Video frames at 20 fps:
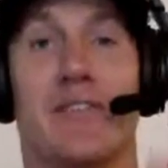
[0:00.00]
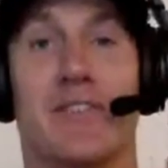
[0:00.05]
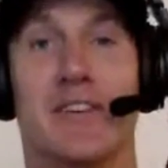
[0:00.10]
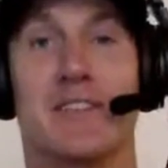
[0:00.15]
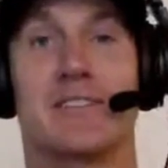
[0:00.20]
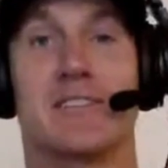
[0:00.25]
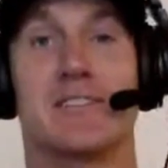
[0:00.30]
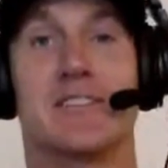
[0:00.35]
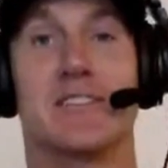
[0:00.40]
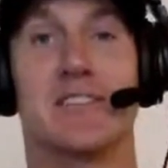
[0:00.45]

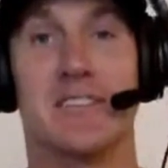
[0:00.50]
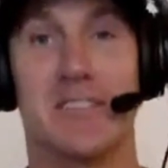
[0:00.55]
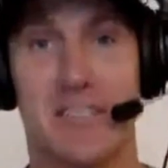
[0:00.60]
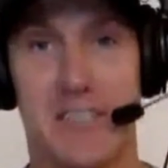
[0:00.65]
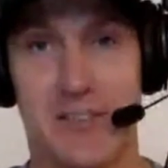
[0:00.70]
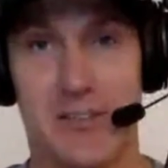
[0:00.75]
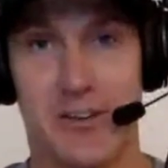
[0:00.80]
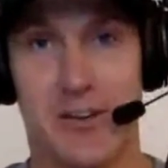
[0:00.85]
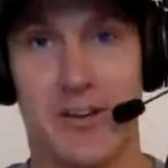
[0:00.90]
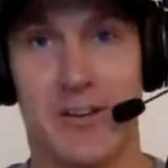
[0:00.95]
this
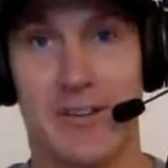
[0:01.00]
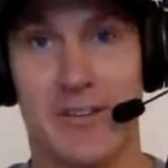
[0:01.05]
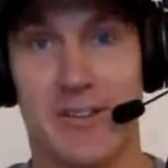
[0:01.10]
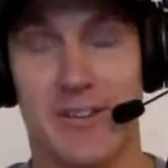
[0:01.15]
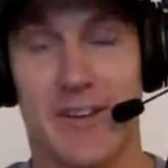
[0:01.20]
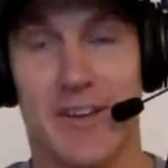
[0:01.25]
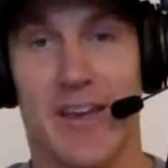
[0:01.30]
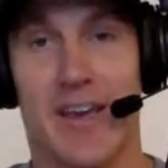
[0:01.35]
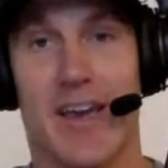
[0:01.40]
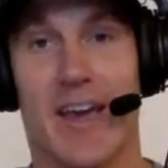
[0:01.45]
year
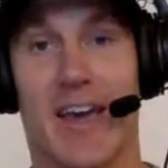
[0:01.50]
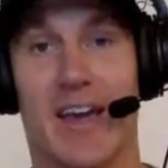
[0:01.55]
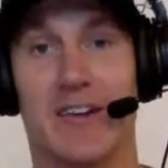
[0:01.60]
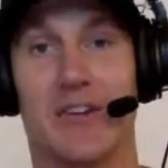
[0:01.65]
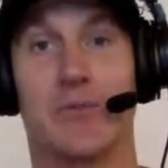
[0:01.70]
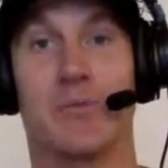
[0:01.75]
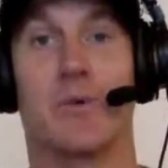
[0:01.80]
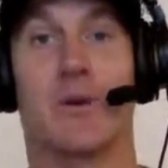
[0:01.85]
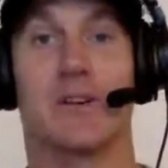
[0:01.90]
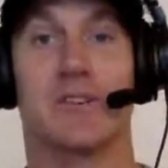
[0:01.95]

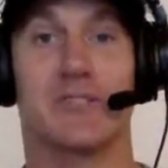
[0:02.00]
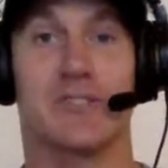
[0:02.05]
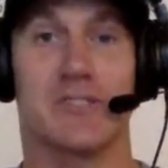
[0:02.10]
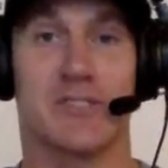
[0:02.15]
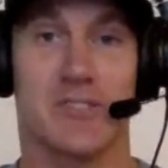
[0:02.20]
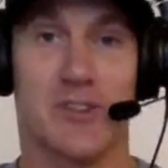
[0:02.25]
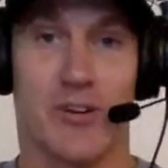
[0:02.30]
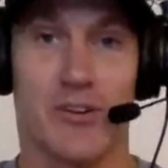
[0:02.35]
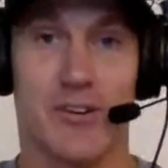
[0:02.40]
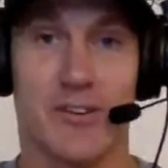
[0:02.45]
and you want to
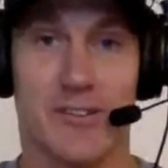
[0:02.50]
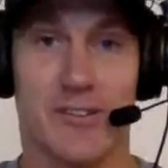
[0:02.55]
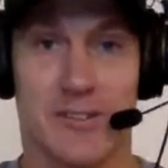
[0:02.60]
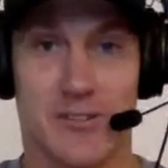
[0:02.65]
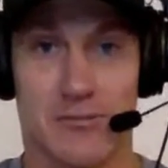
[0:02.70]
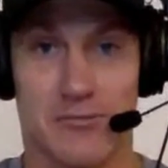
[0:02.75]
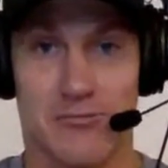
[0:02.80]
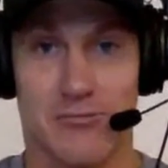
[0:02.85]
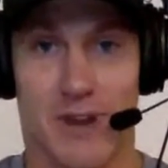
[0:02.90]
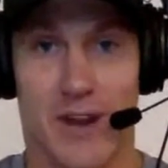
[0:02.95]
start it
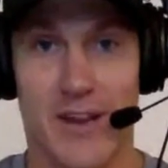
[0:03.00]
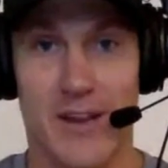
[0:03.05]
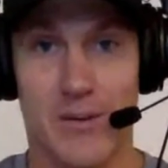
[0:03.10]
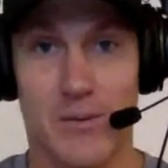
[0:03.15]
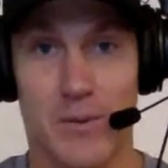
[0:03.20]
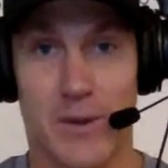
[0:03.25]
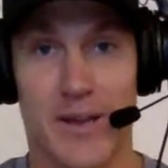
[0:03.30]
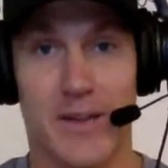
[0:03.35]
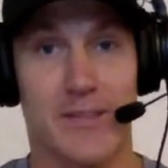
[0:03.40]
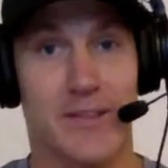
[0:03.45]
the
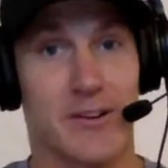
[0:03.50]
right way,